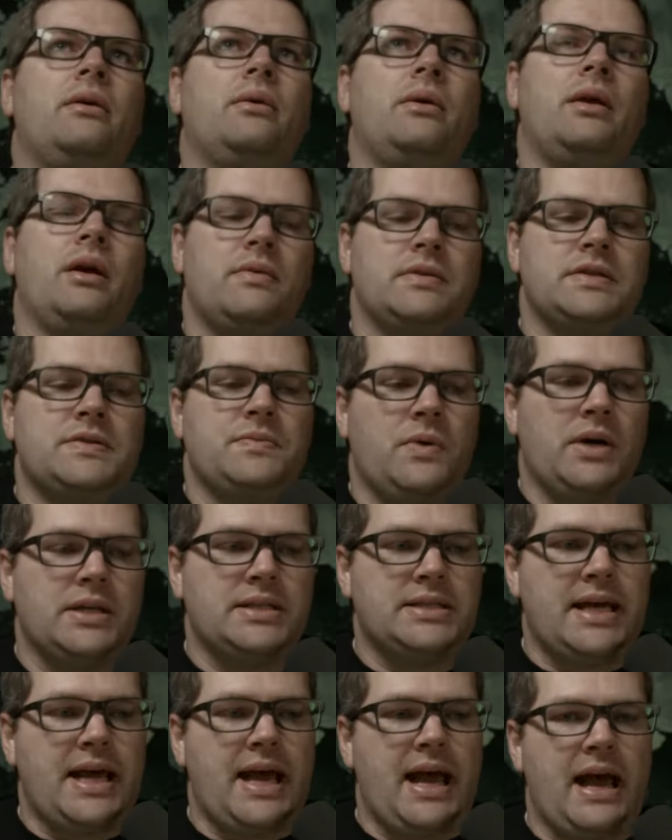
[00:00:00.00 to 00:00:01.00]
always want
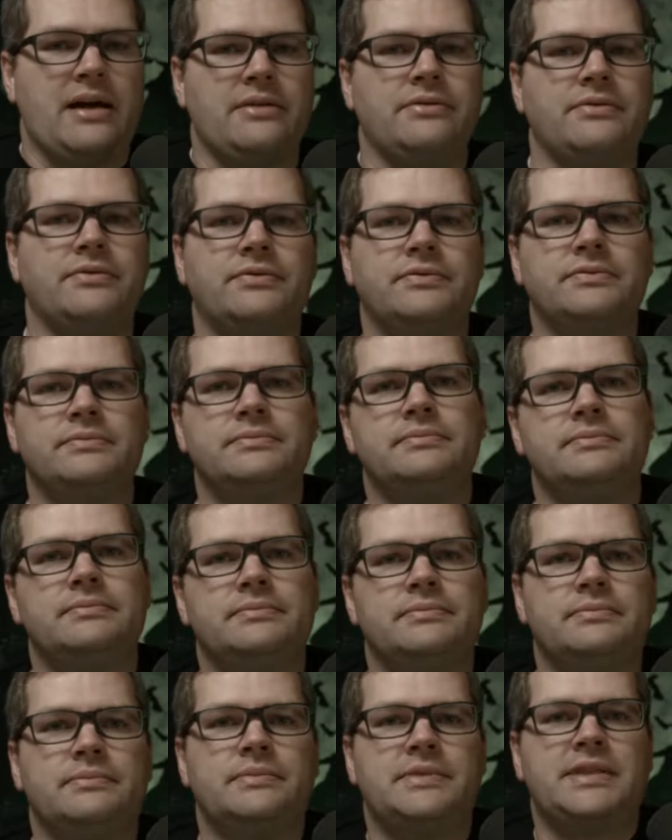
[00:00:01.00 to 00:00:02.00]
to have
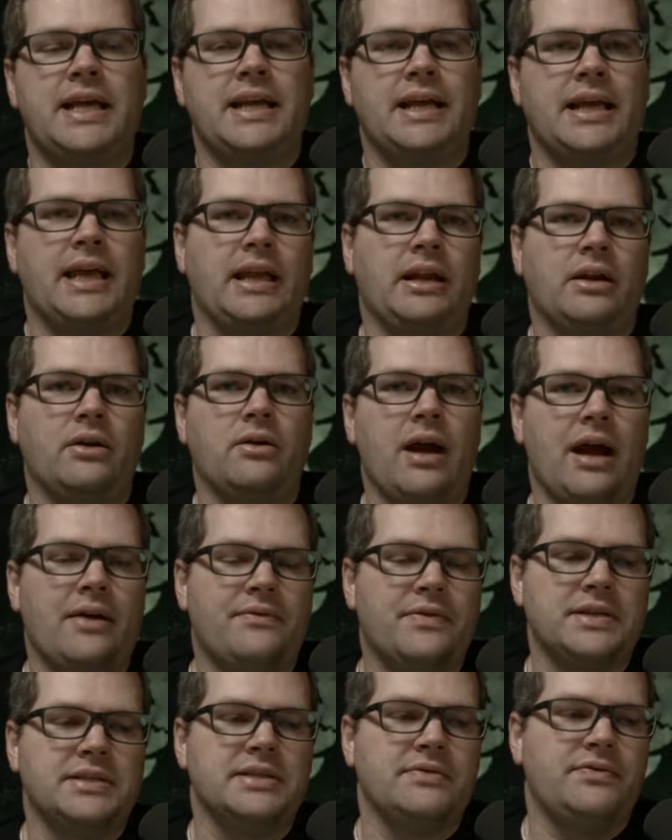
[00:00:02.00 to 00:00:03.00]
dedicated
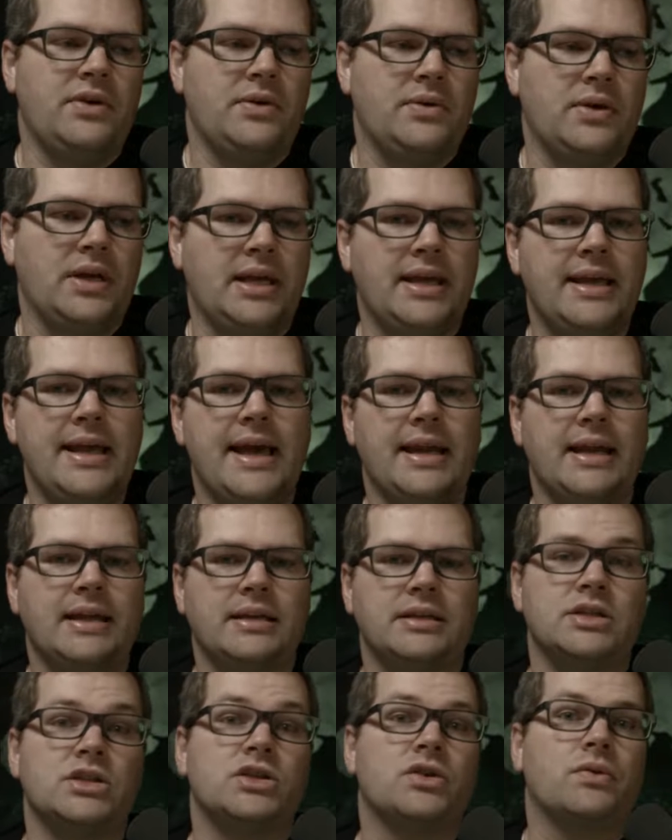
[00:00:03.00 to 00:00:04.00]
graphics if you can get it,
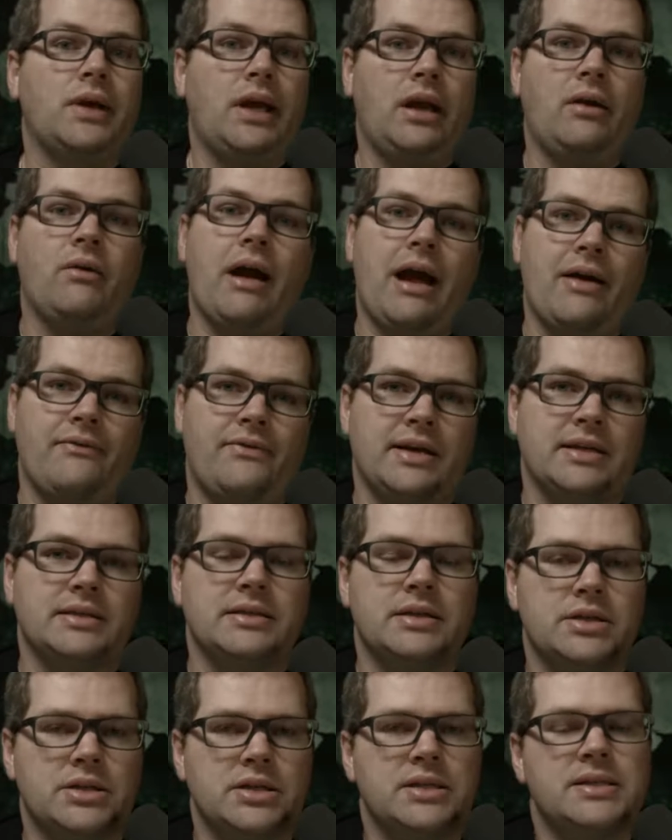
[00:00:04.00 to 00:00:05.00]
discrete graphics,
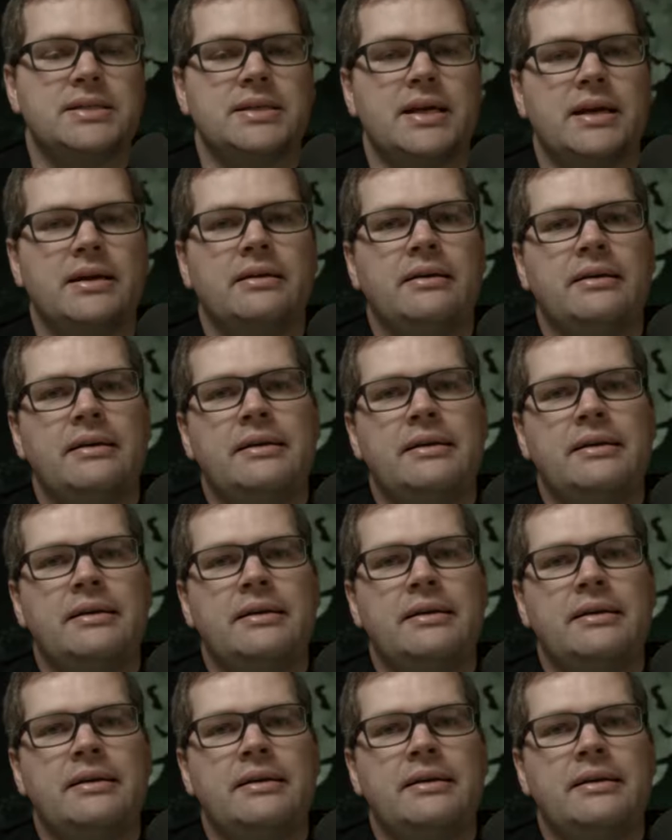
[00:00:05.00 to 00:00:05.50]
I should say,